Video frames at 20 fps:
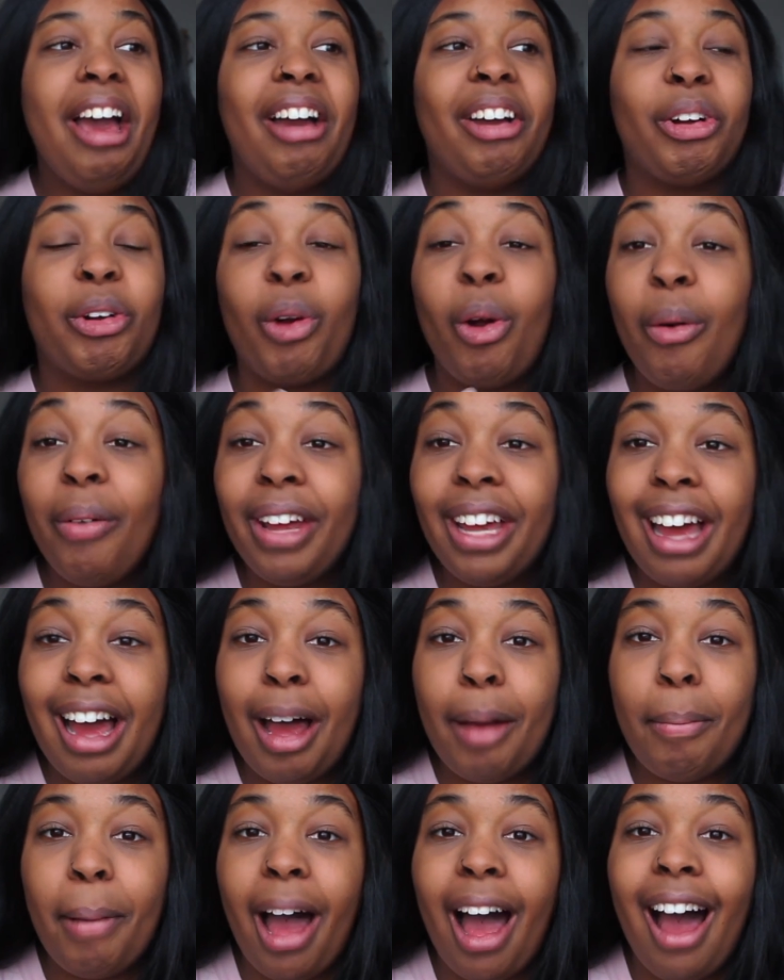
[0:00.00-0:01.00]
growing
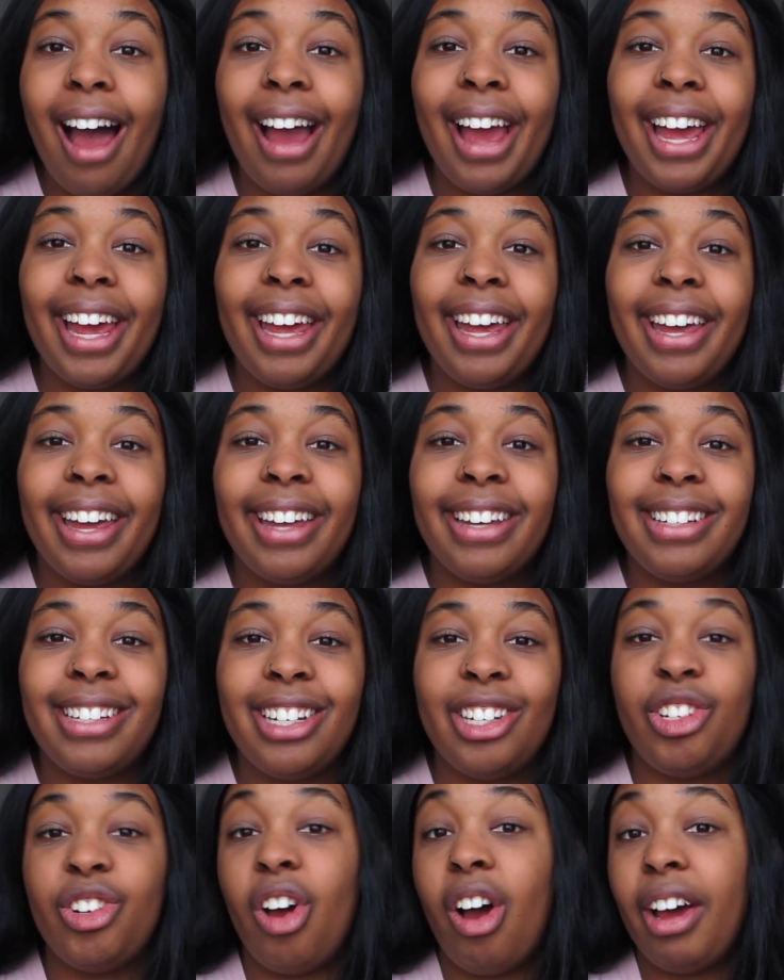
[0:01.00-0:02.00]
up, I
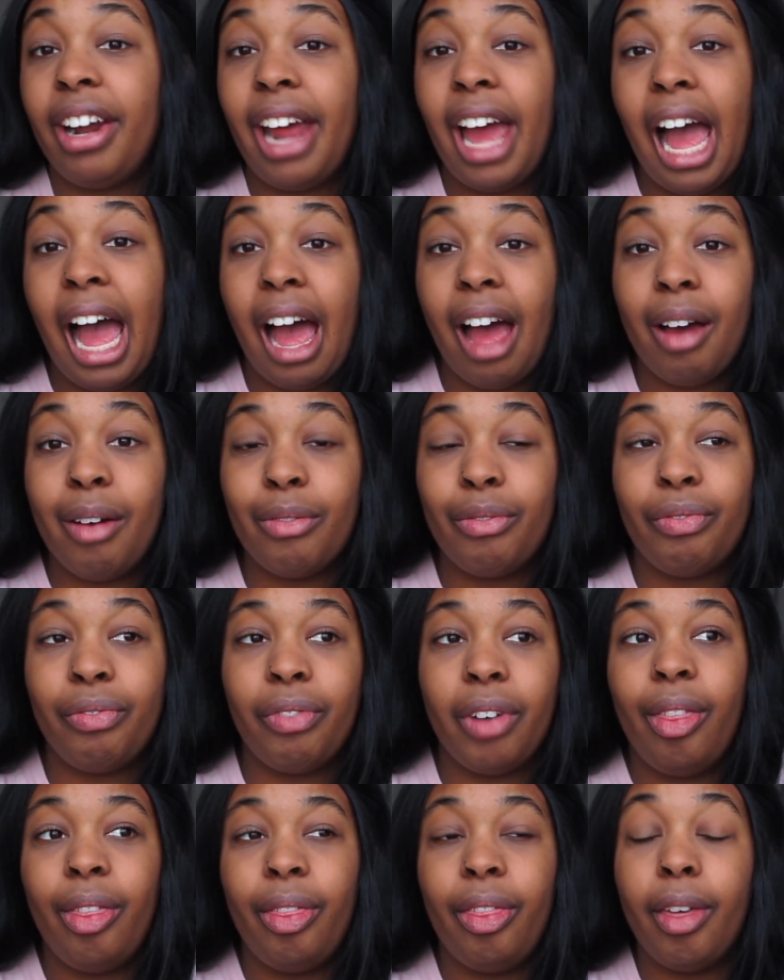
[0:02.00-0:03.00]
did not have
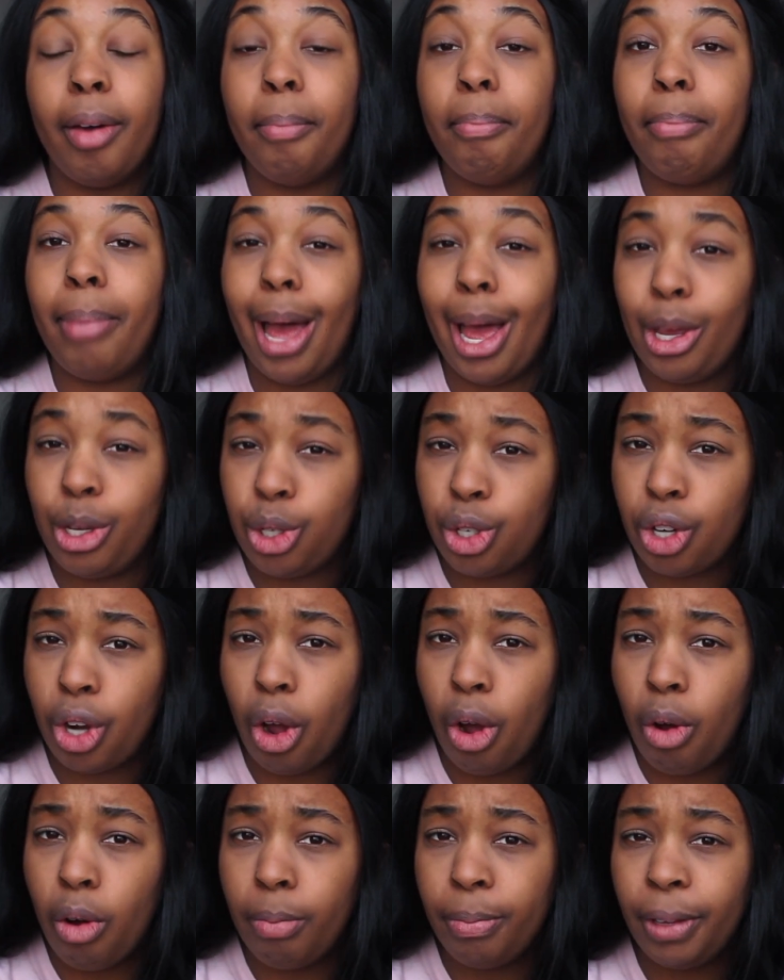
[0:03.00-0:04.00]
the best
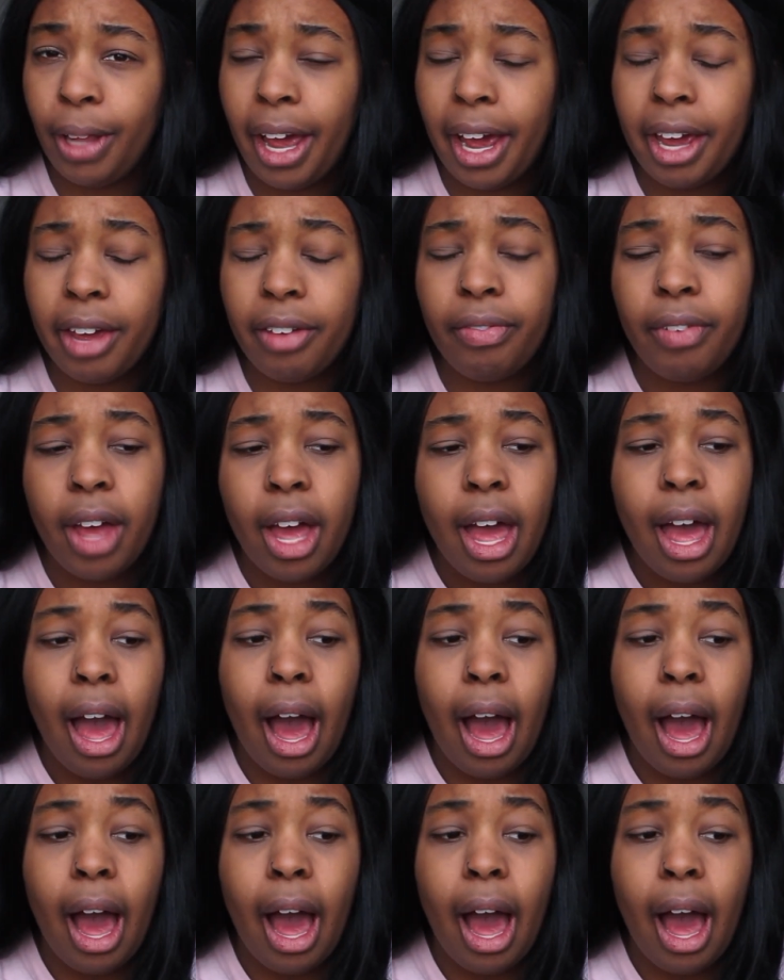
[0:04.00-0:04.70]
home life.